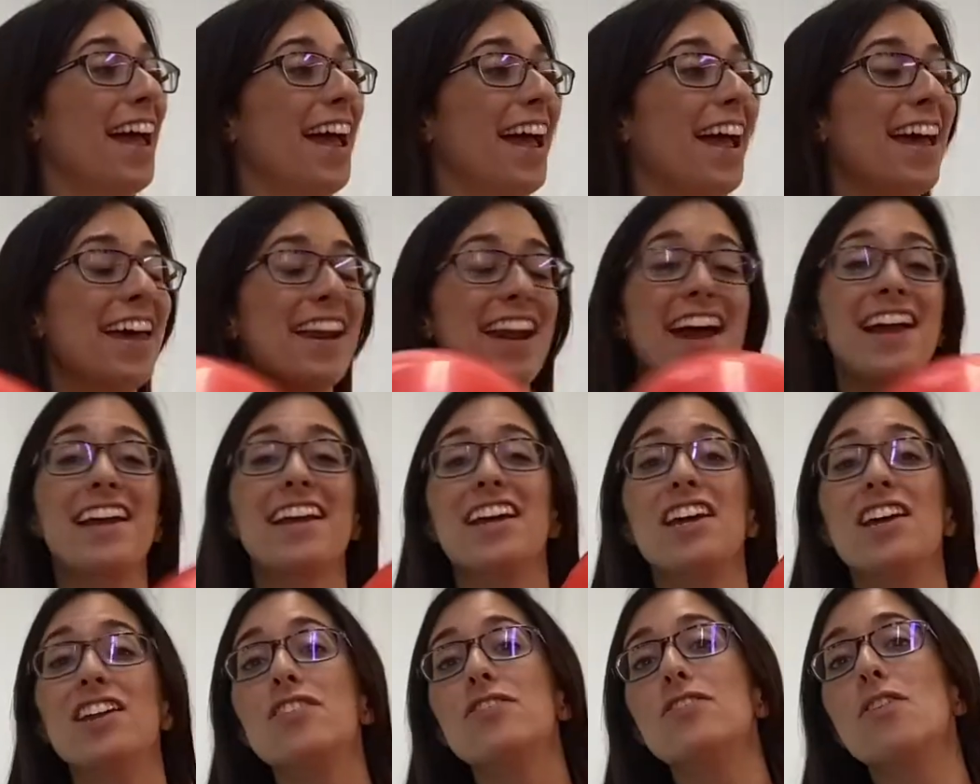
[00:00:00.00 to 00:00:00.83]
and I
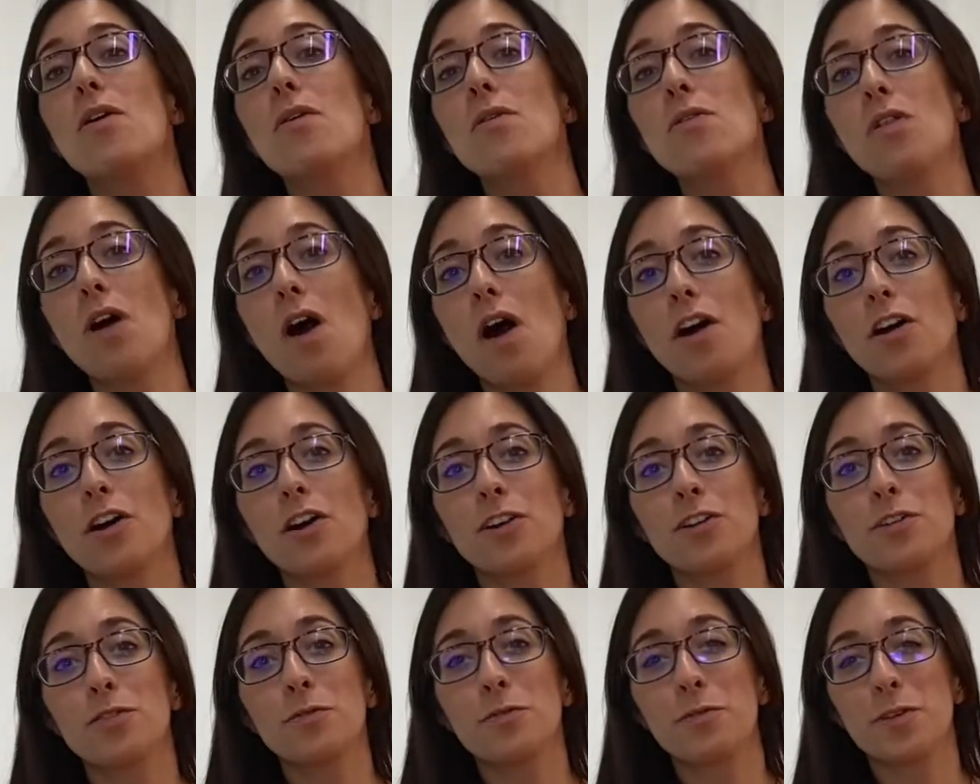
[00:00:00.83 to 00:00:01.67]
can no
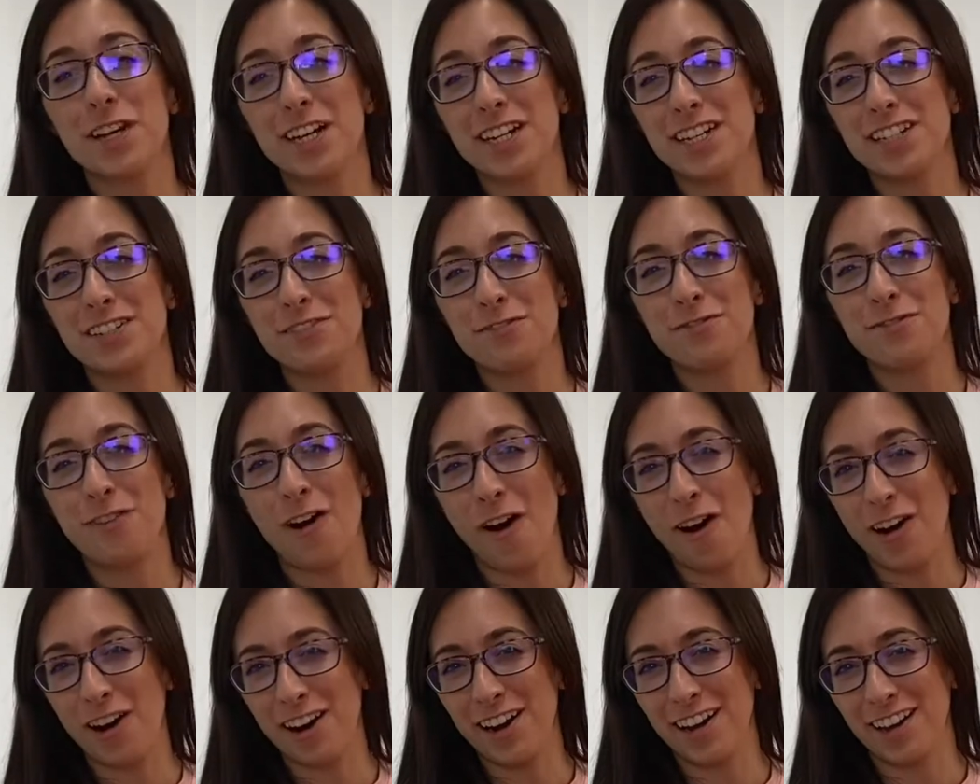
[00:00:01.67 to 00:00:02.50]
longer reach
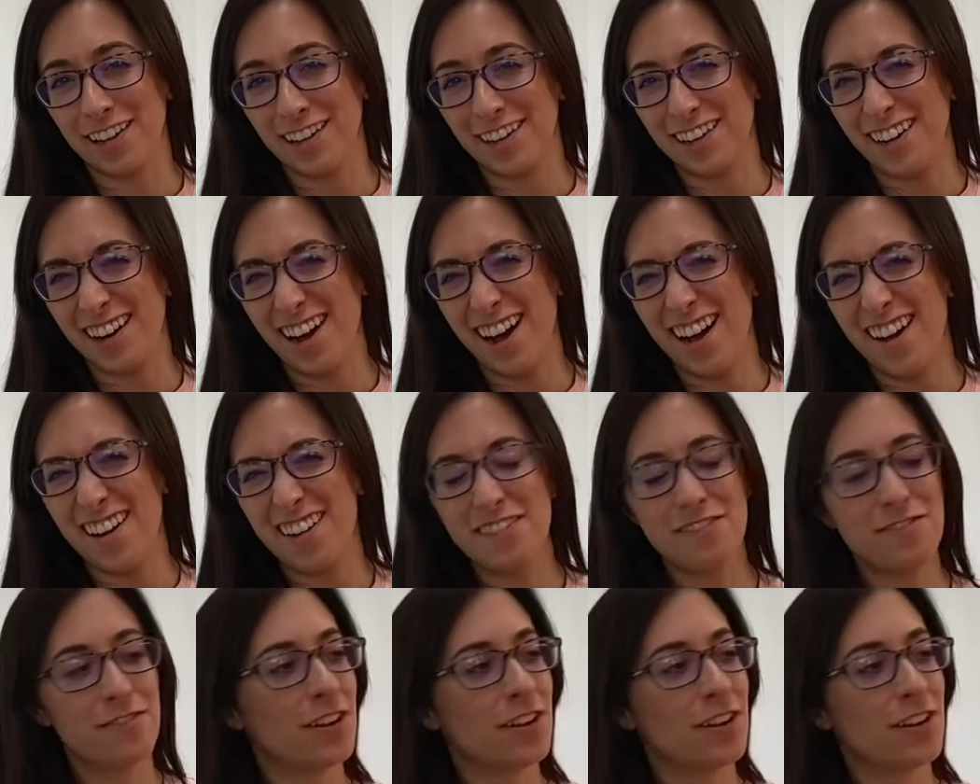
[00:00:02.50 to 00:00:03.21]
far in enough